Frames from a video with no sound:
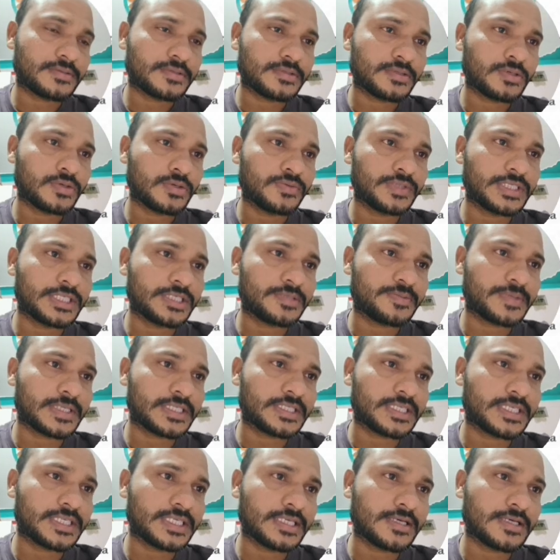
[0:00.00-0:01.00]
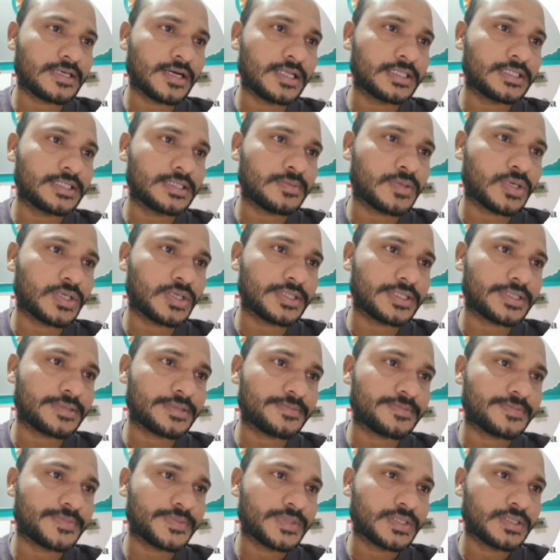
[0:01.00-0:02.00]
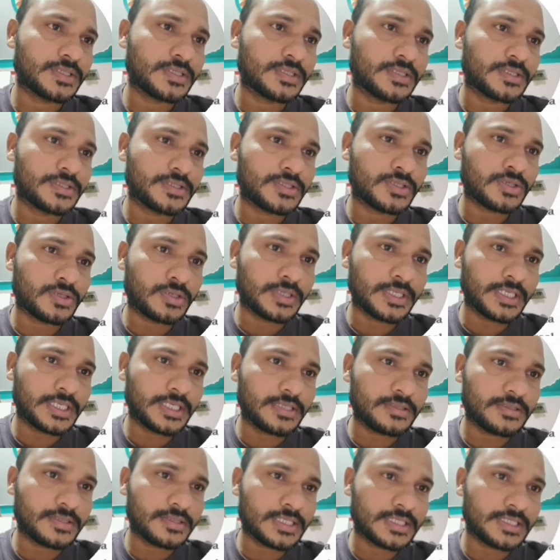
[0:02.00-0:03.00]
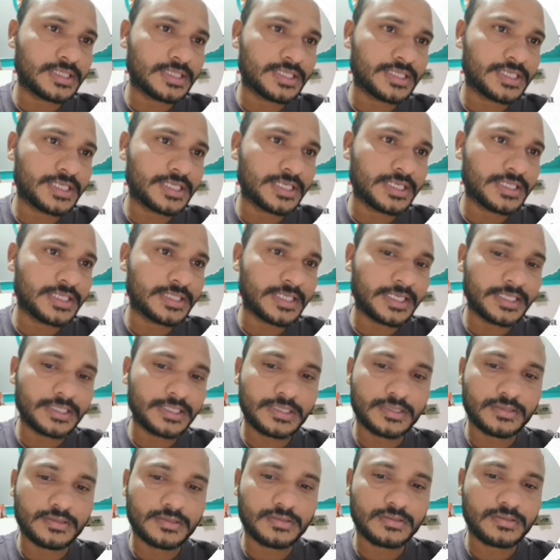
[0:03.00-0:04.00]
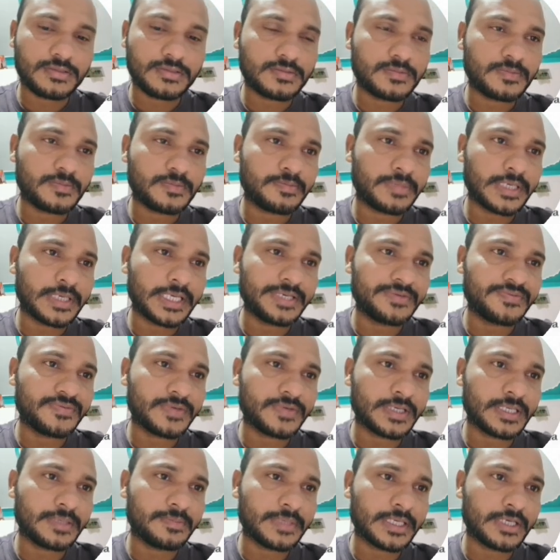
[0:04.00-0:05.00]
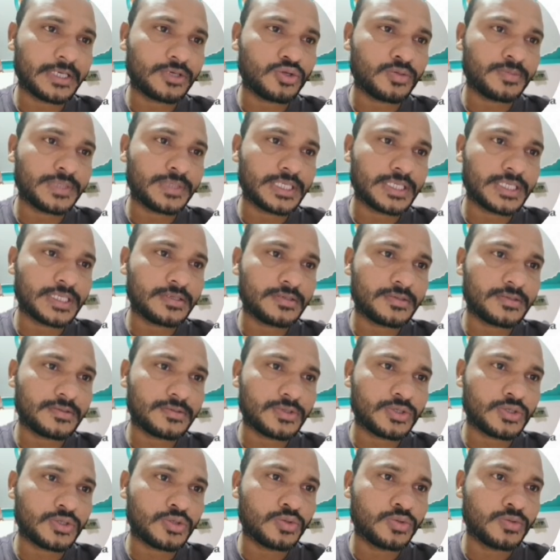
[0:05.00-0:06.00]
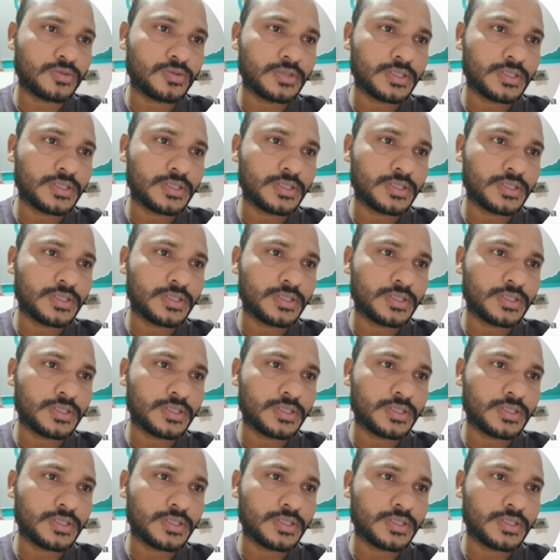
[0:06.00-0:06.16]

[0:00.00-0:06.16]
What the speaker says: which is present in Golgi bodies. So here the cistern size 0.5 micrometer to